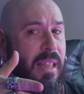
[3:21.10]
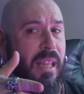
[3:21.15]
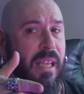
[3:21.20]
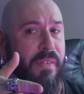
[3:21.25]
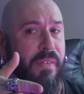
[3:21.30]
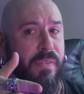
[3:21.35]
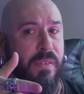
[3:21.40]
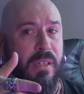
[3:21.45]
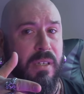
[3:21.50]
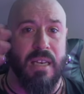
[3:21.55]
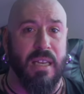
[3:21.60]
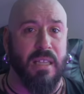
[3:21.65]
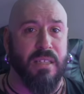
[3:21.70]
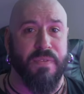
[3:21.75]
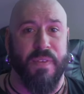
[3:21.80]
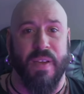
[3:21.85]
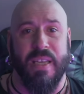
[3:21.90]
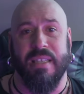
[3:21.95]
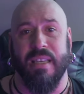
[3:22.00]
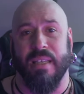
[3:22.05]
left. Let's
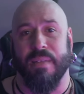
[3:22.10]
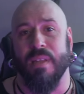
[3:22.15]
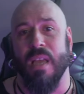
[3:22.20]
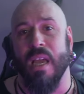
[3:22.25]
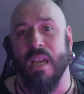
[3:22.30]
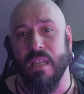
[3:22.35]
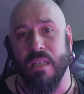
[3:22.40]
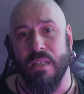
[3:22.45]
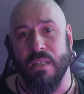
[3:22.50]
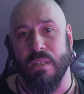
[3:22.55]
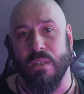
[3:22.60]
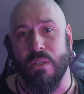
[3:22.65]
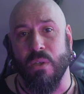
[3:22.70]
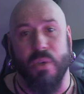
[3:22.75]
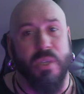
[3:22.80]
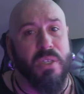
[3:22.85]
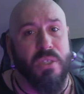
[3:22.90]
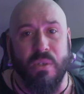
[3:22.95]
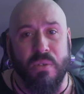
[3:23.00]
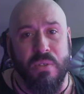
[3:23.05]
face it,
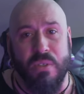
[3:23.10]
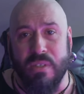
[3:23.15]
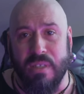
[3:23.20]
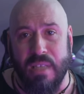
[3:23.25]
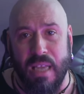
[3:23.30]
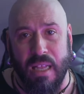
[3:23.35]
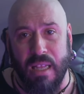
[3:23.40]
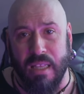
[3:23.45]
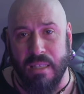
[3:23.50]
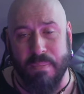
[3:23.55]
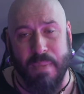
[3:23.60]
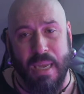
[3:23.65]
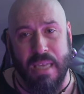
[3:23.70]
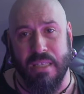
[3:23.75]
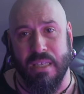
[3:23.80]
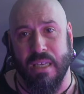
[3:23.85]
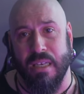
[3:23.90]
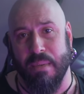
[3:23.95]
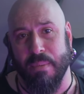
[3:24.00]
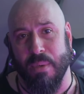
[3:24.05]
toys don't sell as
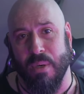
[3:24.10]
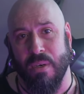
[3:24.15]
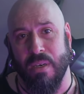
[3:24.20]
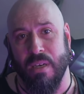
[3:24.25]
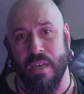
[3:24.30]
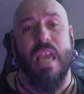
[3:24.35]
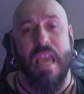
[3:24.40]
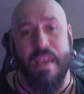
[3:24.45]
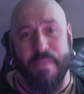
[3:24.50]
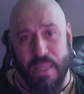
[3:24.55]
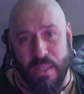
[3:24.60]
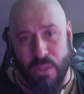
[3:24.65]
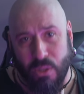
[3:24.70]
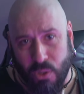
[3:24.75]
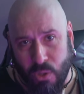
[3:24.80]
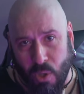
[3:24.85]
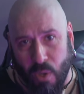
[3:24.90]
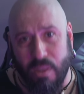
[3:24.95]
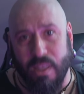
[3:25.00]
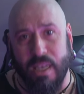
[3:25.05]
much anymore. Even
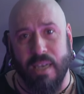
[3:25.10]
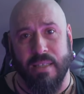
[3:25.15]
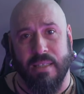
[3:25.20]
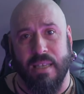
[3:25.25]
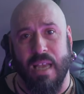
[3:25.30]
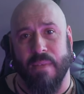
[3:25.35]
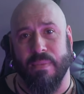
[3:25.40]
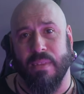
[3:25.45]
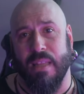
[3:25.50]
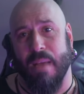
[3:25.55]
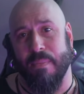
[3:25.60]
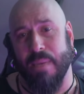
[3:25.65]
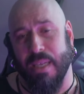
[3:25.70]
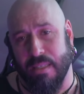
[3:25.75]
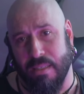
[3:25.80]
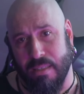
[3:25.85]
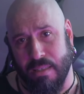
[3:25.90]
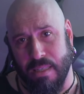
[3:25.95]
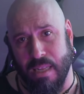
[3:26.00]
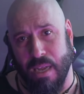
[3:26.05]
toddlers have
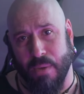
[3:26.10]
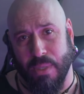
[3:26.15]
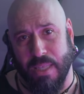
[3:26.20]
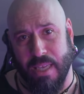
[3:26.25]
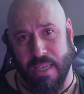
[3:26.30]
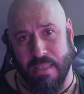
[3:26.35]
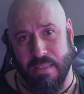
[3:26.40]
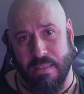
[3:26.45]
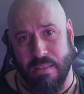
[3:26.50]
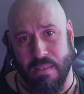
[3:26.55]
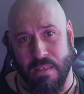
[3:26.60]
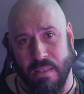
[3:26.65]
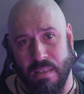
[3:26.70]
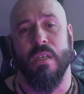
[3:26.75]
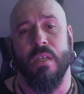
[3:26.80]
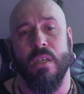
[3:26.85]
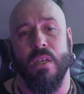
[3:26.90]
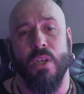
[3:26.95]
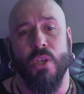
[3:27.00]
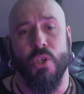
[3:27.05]
tablets nowadays.
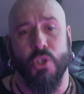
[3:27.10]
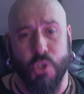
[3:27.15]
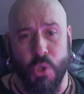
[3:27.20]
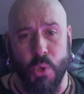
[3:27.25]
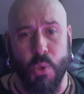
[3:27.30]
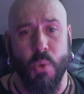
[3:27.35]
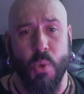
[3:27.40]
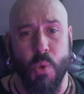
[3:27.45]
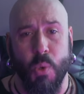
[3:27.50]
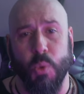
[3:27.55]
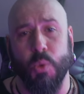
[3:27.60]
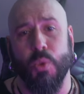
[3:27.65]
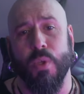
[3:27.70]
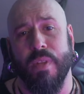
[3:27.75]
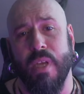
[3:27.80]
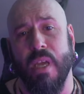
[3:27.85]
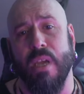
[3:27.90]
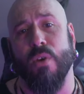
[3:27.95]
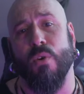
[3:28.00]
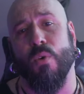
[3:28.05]
So who do
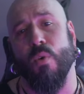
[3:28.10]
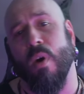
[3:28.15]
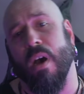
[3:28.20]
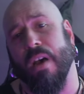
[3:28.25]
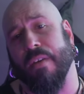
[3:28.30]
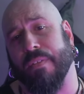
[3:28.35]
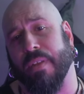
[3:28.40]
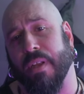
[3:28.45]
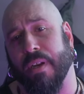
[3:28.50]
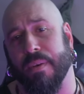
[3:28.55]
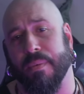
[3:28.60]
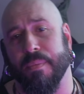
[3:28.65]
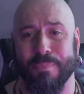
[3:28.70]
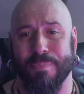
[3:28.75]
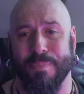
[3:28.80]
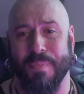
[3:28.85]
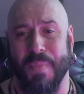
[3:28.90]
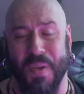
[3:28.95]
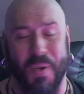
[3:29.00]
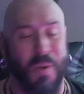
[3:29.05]
they go after?
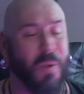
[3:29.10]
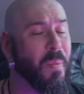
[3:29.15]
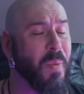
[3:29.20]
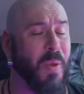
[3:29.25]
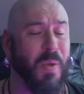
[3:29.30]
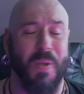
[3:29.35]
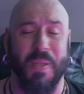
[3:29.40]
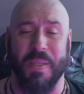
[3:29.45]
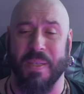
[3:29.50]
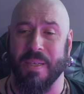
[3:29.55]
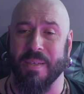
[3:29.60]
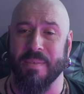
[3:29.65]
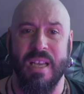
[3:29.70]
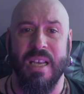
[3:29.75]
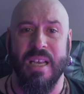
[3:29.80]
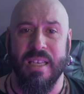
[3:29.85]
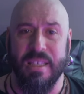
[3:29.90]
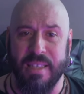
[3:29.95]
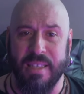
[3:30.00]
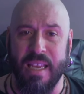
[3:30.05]
Their community.
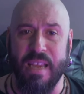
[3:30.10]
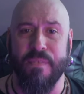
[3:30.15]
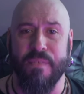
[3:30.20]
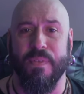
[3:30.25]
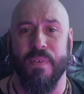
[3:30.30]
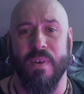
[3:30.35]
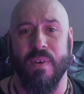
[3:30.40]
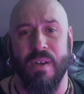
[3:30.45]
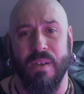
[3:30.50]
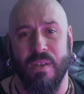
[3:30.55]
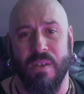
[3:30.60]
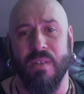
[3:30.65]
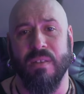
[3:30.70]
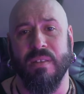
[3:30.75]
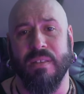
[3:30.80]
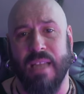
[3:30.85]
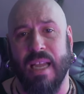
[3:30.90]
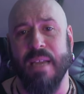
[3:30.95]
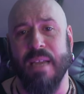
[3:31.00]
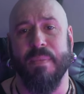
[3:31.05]
See, for a long
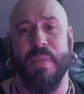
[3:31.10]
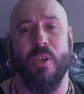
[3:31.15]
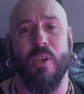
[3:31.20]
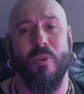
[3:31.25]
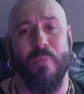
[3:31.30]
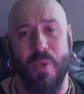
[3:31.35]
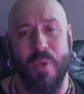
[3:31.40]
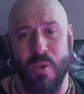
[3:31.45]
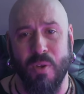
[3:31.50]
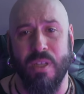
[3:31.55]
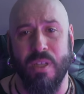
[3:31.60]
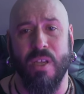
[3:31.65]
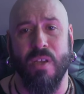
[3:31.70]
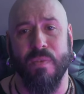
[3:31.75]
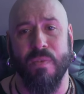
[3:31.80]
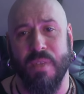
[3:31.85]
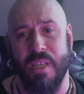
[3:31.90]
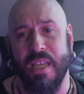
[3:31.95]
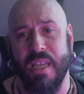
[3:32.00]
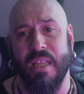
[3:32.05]
time, the community
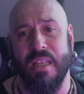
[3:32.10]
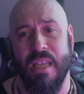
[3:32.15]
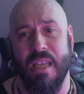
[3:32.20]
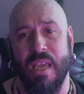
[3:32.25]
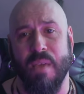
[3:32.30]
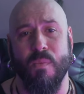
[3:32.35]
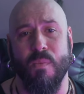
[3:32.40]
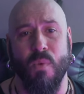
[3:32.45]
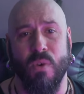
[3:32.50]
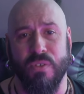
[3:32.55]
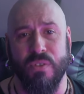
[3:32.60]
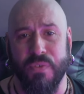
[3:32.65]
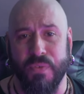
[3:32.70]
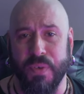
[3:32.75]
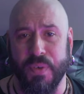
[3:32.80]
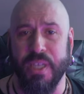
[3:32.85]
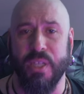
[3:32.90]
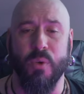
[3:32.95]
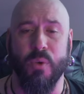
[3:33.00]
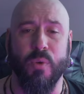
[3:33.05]
of D&D was
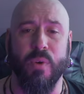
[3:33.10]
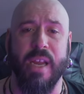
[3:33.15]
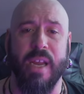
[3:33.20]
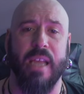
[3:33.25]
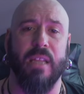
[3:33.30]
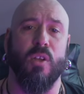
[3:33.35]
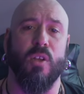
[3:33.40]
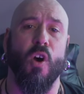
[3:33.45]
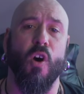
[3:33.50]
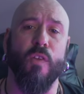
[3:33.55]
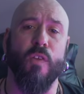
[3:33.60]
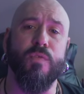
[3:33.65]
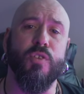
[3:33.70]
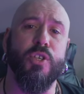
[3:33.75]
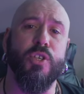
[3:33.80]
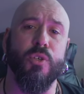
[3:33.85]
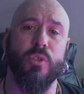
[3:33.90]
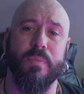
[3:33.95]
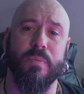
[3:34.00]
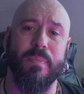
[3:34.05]
free to create
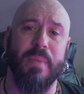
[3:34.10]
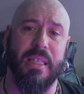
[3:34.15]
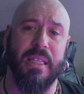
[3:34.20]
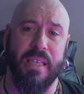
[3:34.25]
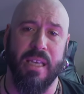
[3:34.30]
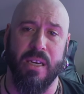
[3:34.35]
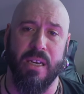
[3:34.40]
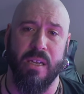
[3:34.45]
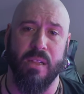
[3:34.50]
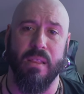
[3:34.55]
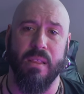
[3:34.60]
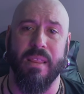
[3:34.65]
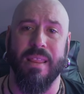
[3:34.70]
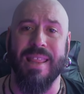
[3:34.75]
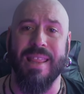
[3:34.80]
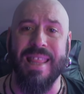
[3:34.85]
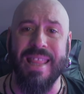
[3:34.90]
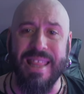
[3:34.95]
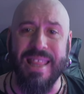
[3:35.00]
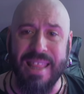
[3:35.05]
offshoot material,
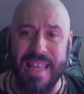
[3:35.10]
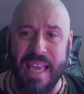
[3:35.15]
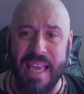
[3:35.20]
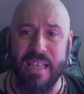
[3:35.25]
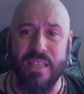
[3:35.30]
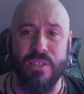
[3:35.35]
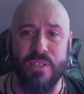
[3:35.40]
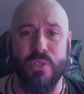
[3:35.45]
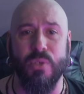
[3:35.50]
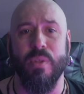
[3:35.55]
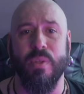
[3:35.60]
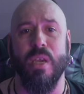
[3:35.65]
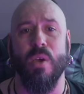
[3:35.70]
thanks to the